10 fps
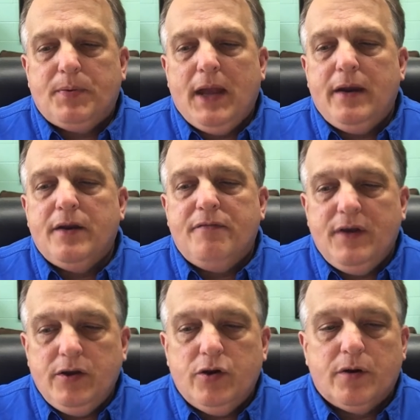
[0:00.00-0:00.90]
planted a
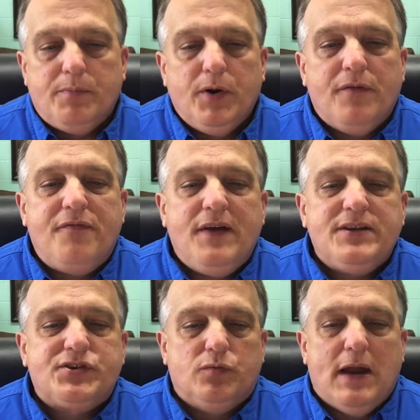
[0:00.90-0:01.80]
vineyard and put a
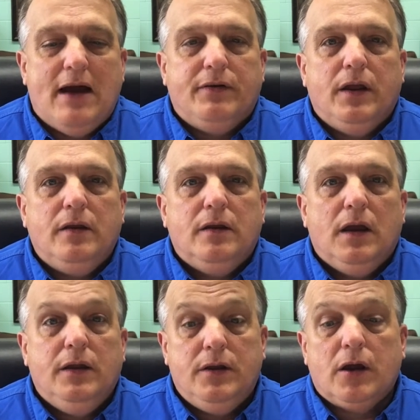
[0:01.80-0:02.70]
fence around it
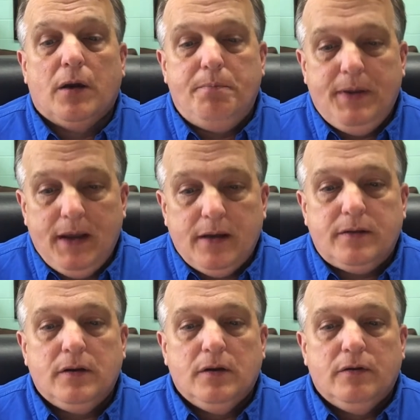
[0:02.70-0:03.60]
and dug a
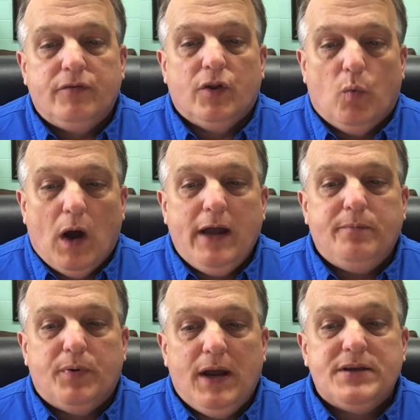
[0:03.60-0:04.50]
pit for the
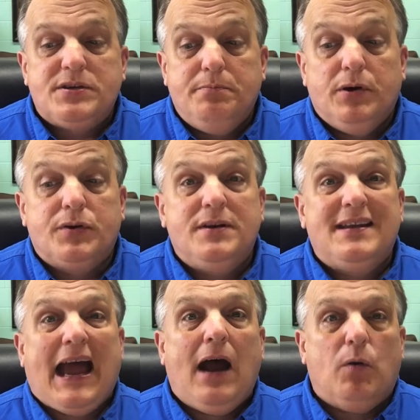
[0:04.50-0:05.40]
winepress and built a
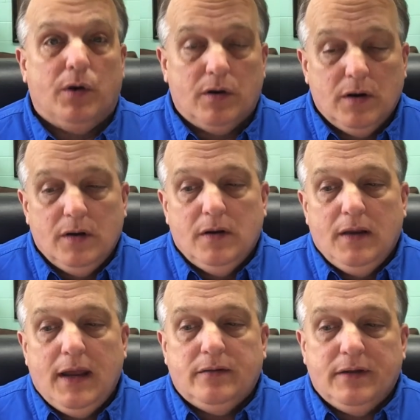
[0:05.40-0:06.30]
tower
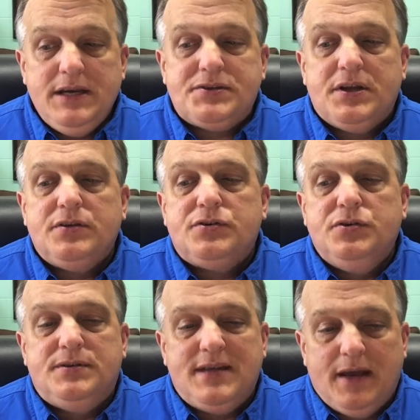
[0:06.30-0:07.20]
and leased it
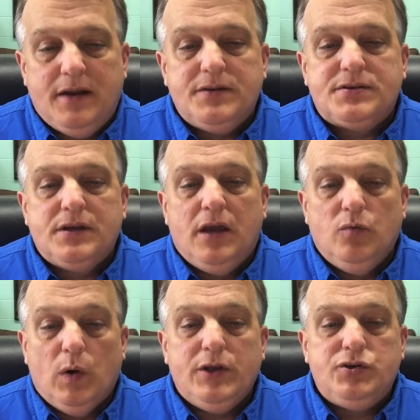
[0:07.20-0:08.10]
to tenants
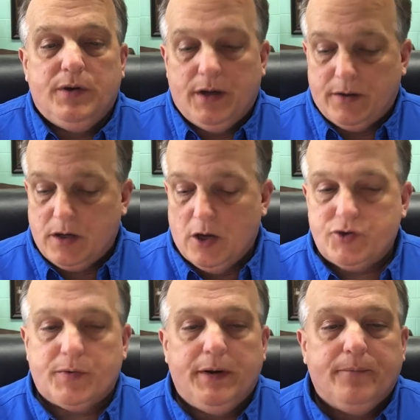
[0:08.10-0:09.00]
and went to another
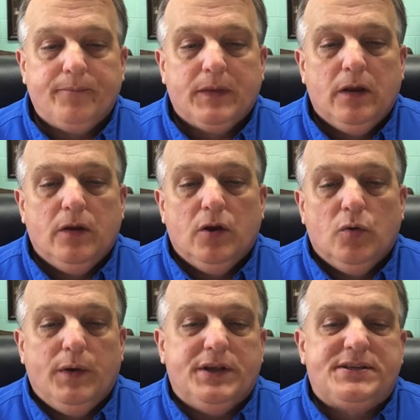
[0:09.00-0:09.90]
country.
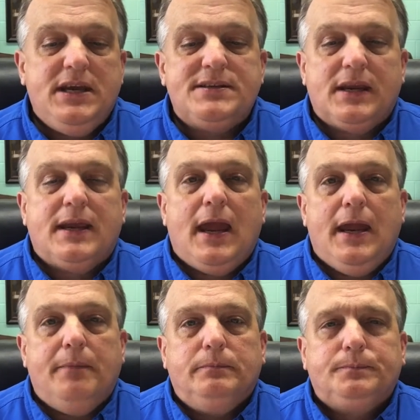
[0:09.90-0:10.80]
When the season came,